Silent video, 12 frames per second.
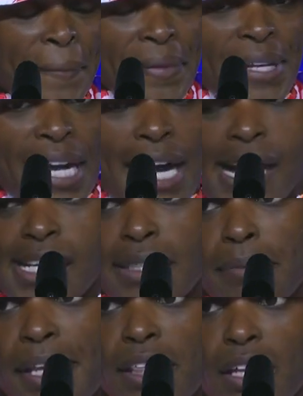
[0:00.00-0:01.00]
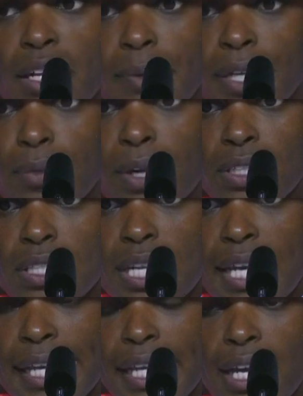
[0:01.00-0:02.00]
Yeah, um, I thought I played well
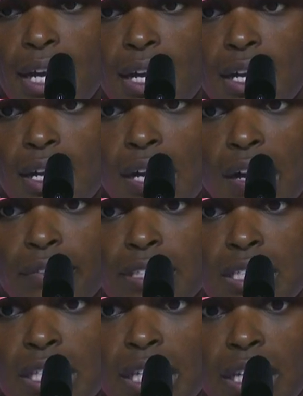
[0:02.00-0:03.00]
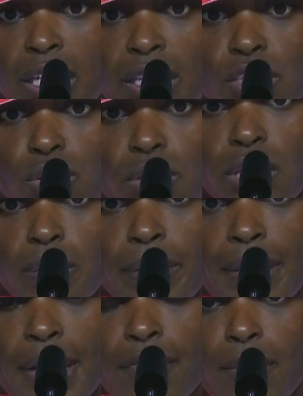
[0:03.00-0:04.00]
today. Uh, obviously, getting into a little
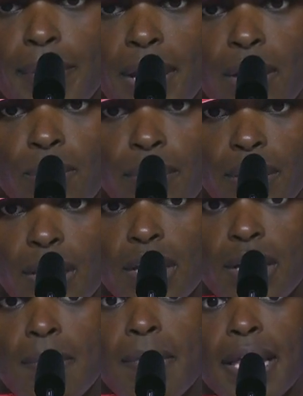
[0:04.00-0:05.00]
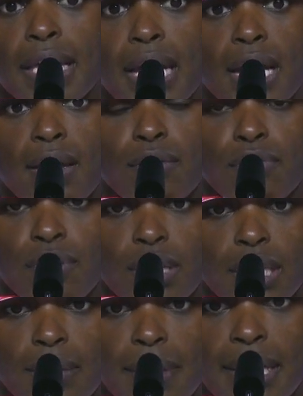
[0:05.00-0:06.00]
bit of a better rhythm, like kind of
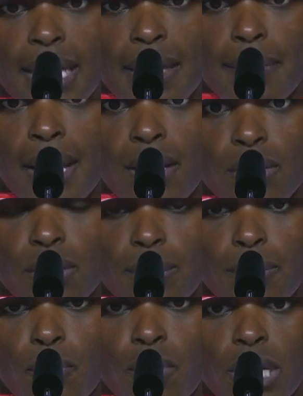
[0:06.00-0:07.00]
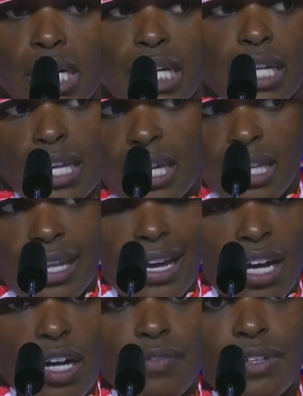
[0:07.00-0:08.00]
feeling my game out a little bit more, getting that
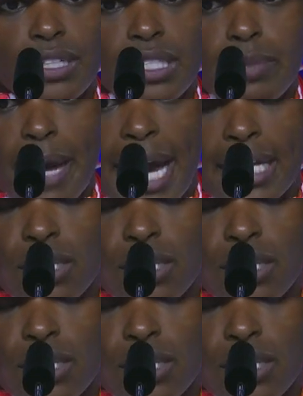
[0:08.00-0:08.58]
confidence back.